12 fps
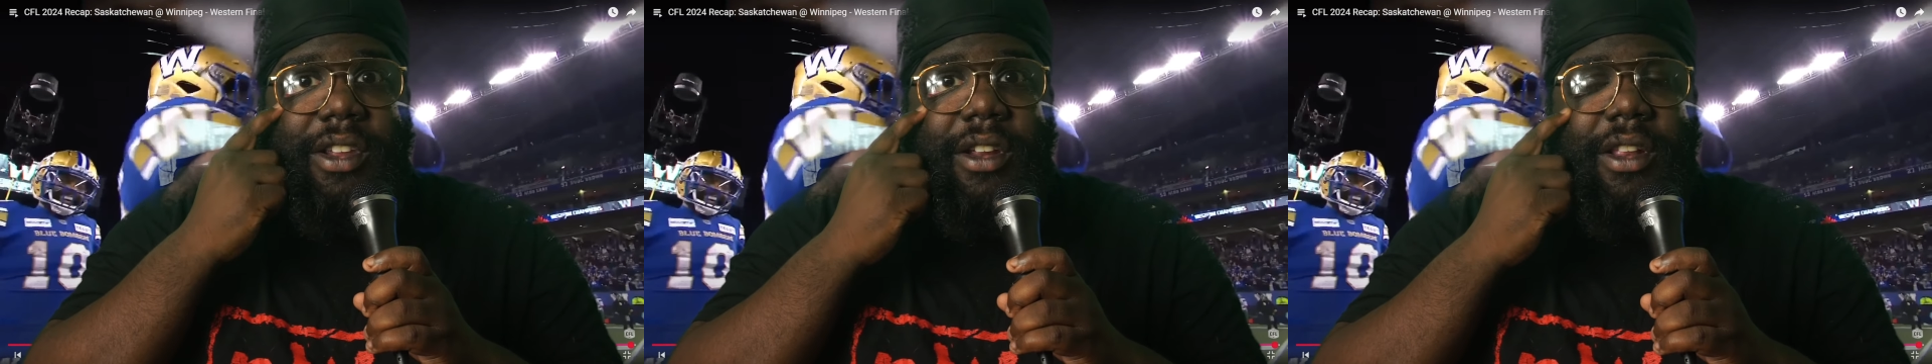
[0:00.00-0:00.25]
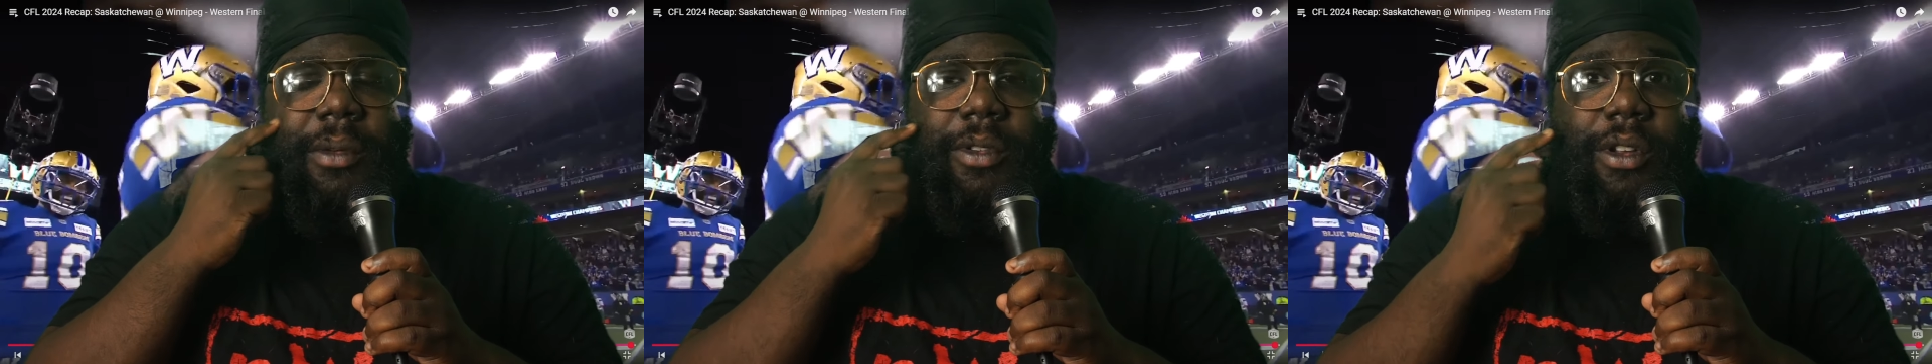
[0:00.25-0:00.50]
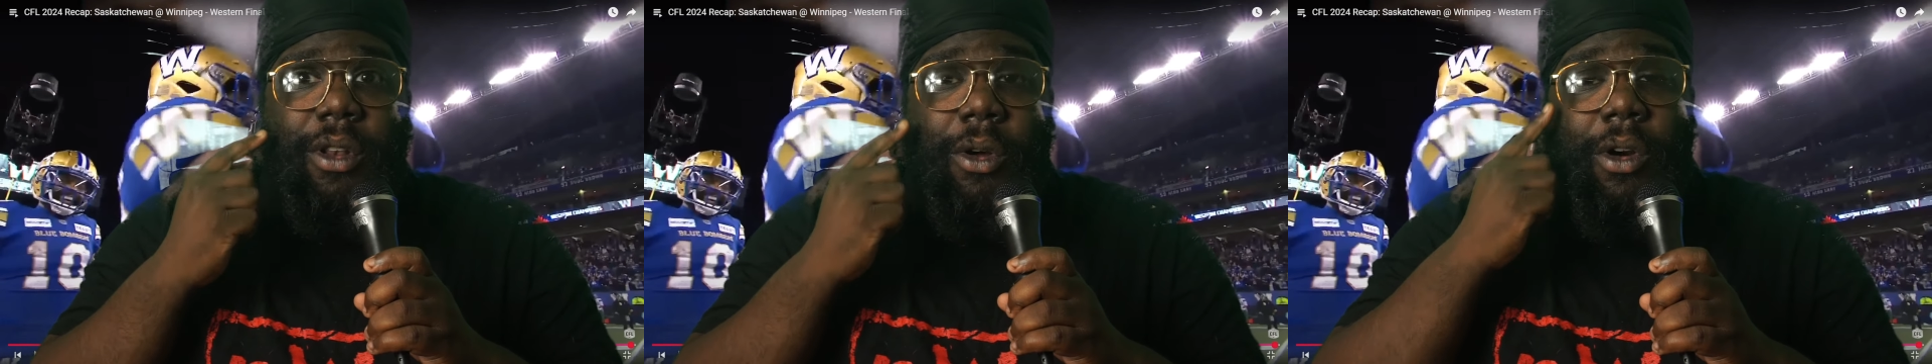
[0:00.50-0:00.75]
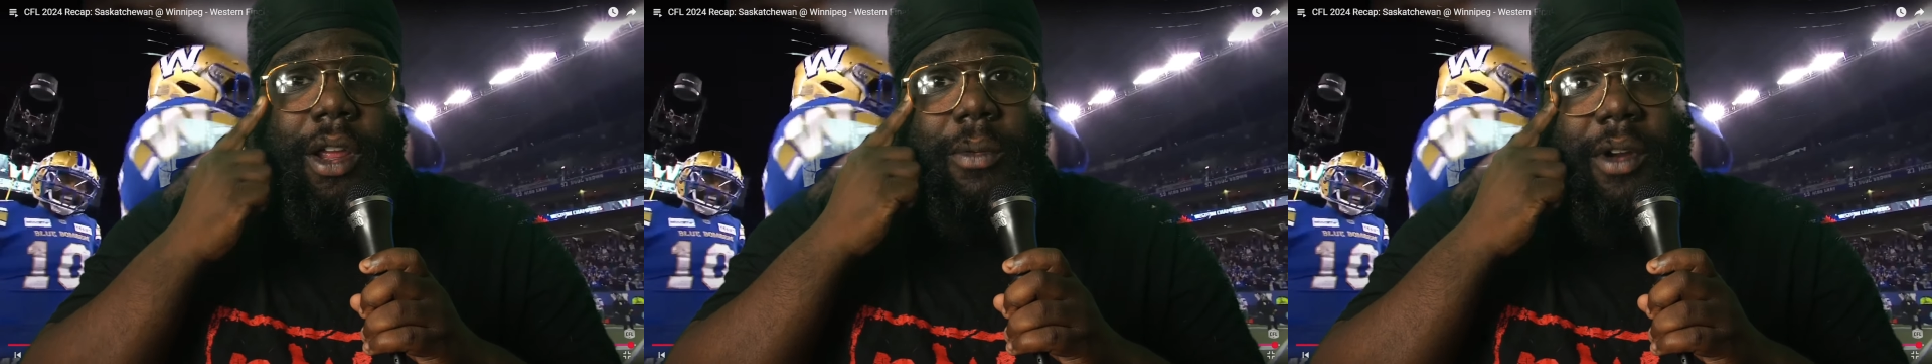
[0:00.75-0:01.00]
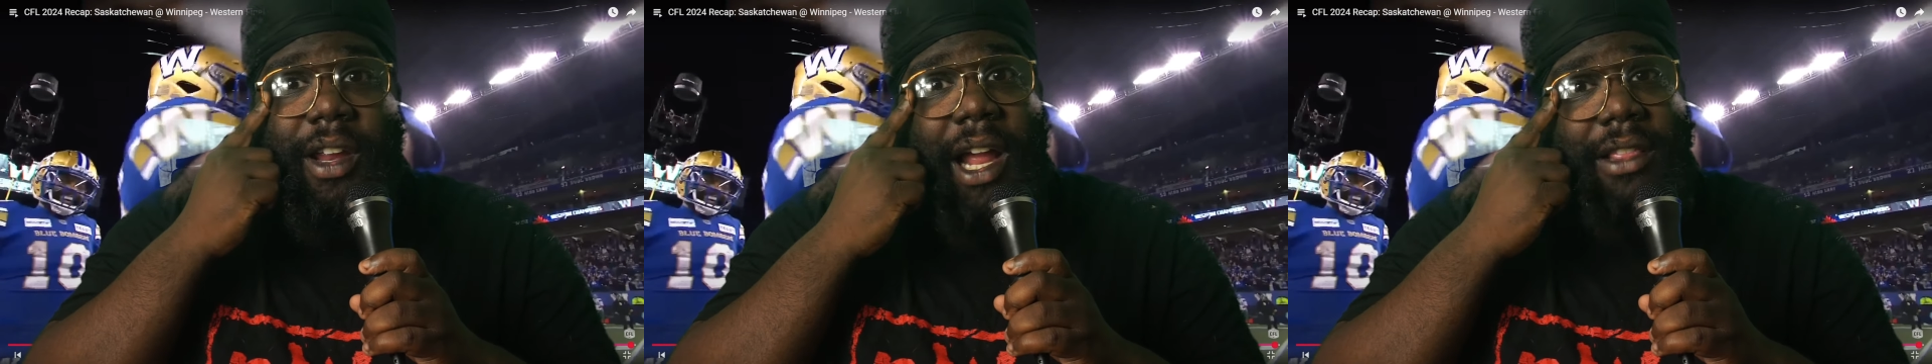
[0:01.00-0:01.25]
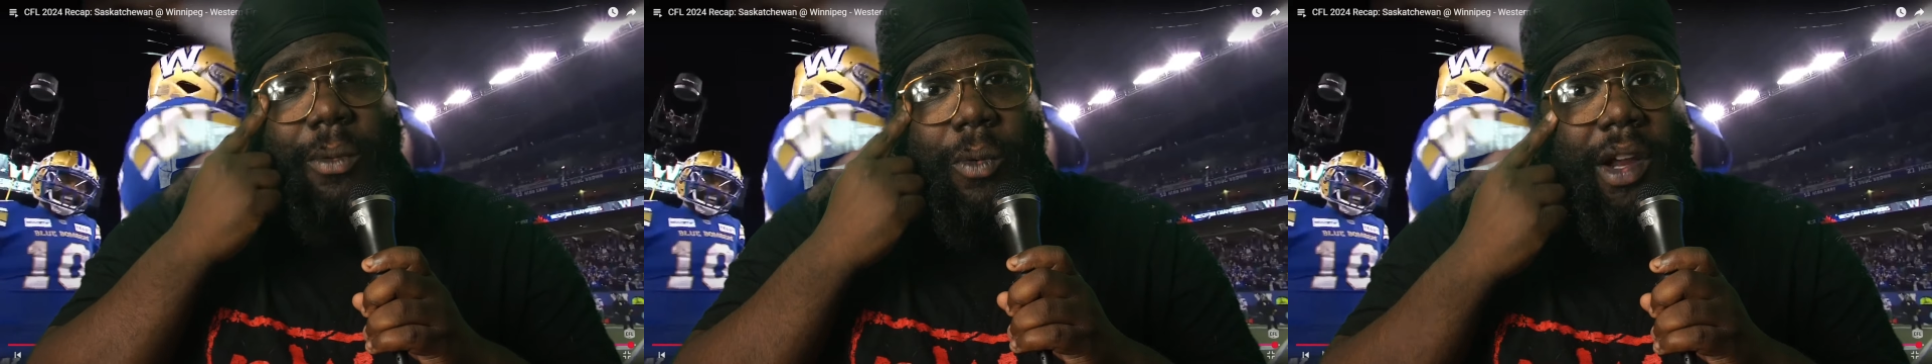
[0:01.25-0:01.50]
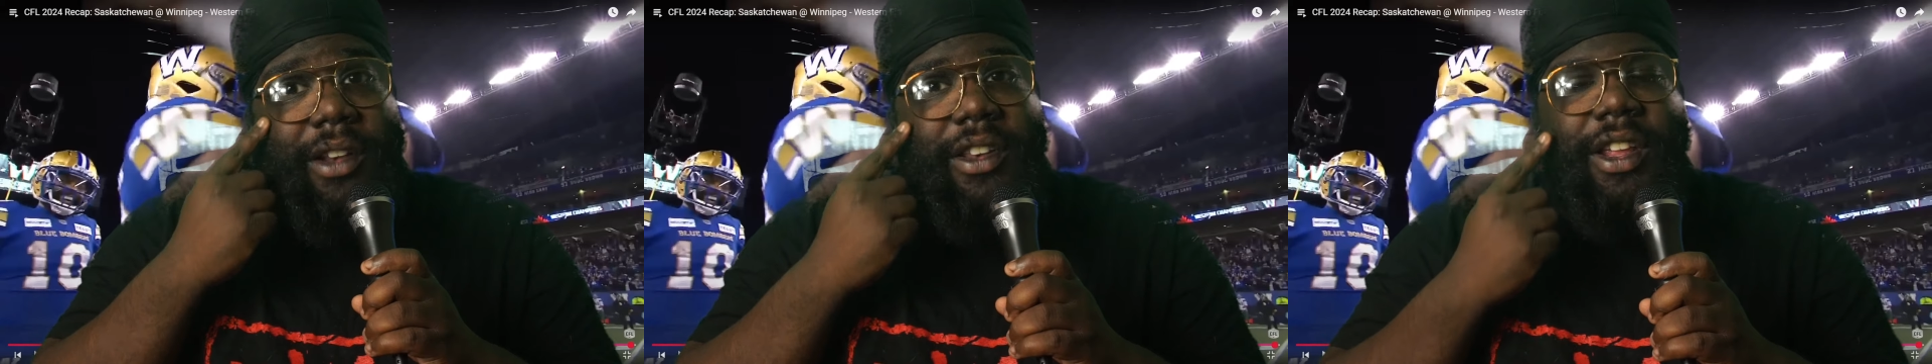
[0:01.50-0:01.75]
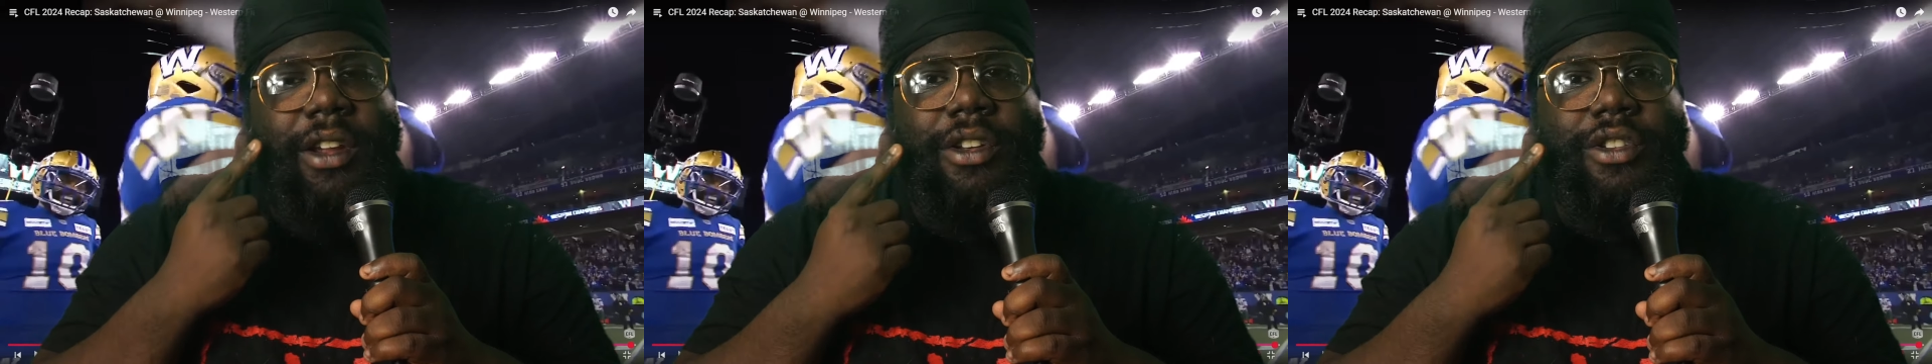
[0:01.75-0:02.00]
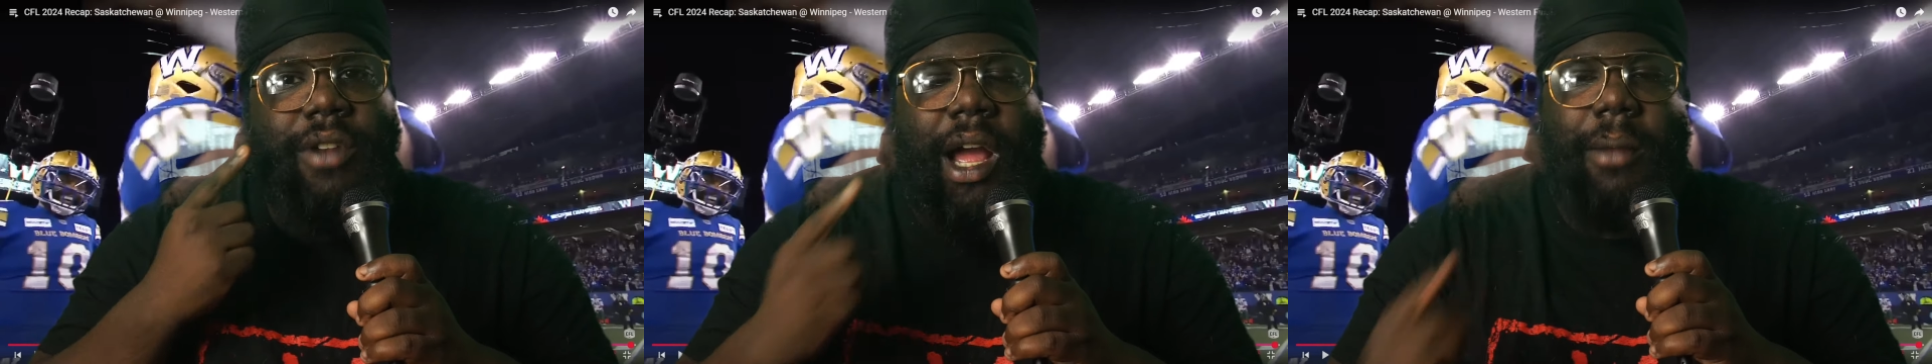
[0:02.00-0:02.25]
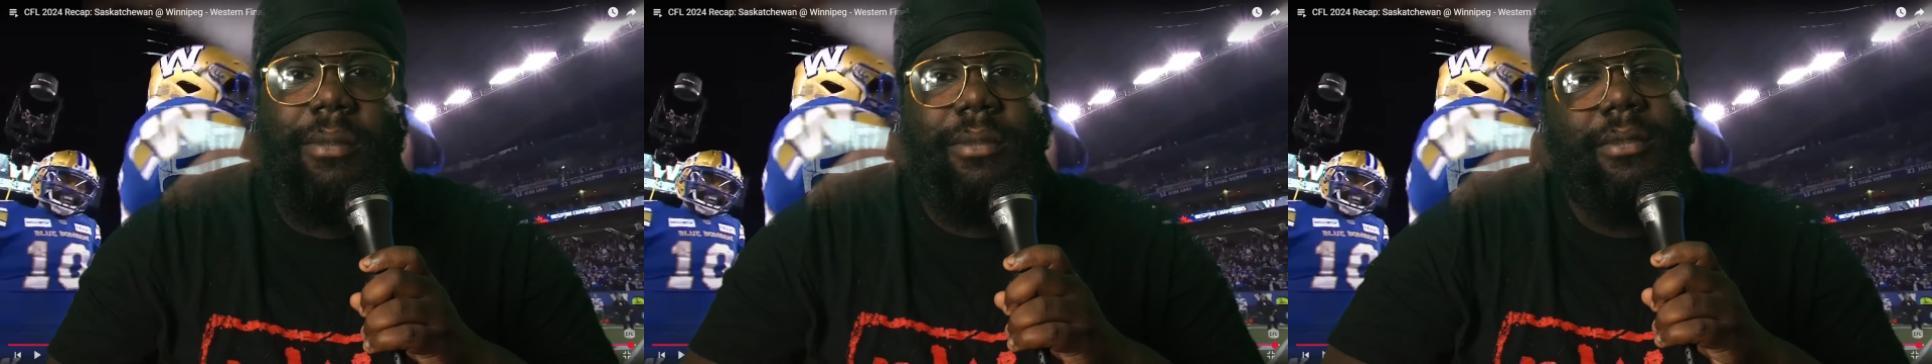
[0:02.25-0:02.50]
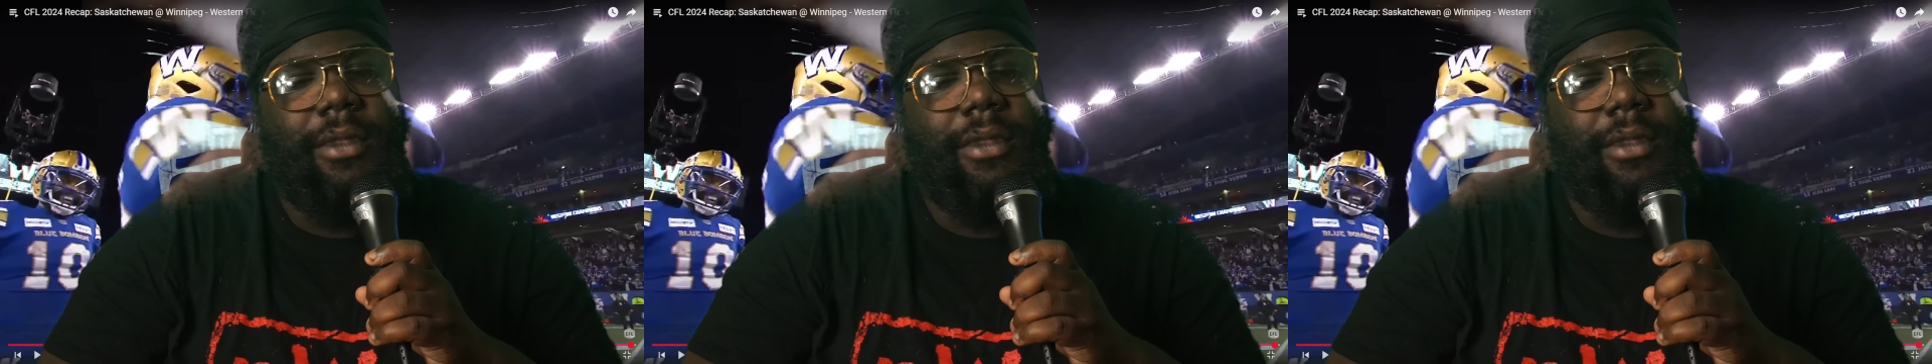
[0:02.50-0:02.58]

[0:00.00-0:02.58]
I think it was Glory where he got the one tear drop.